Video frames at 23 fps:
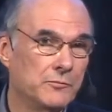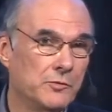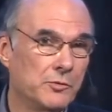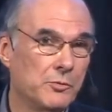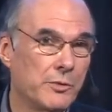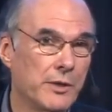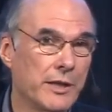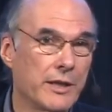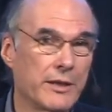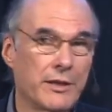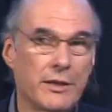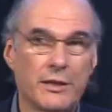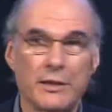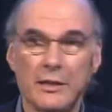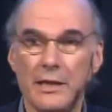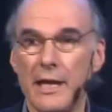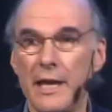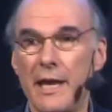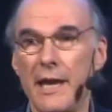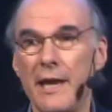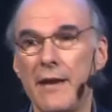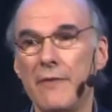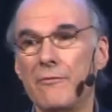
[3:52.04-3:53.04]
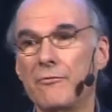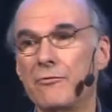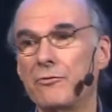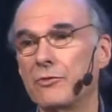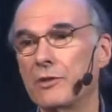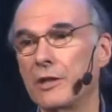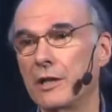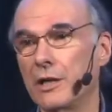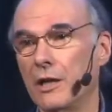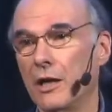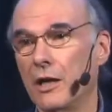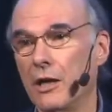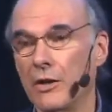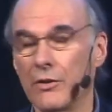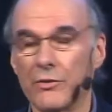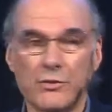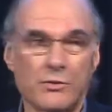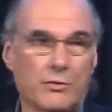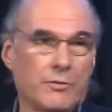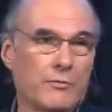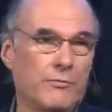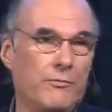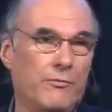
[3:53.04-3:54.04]
with every
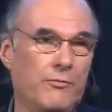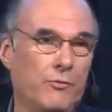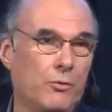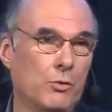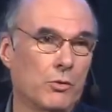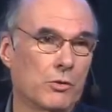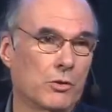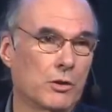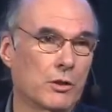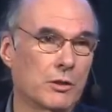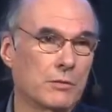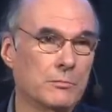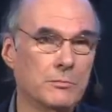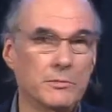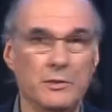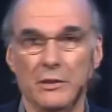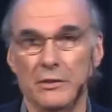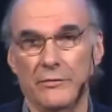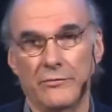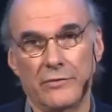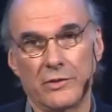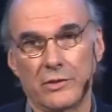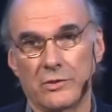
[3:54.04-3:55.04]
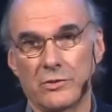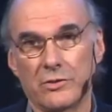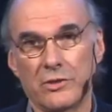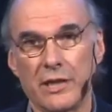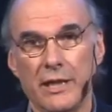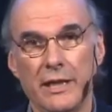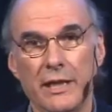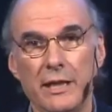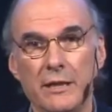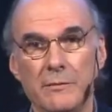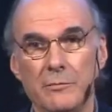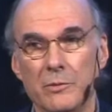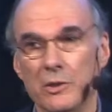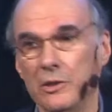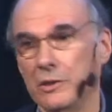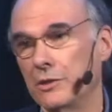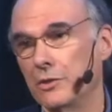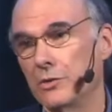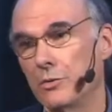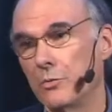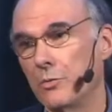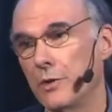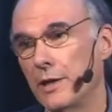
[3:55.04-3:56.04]
other form of entertainment
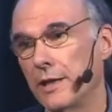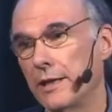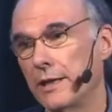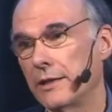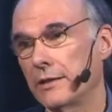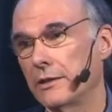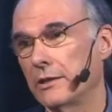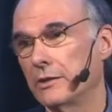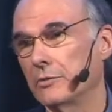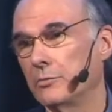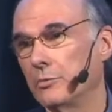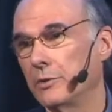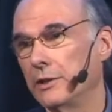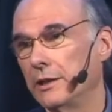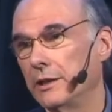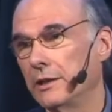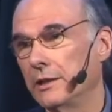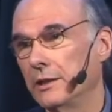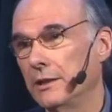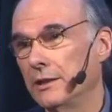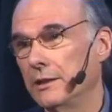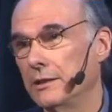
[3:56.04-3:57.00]
in a way that we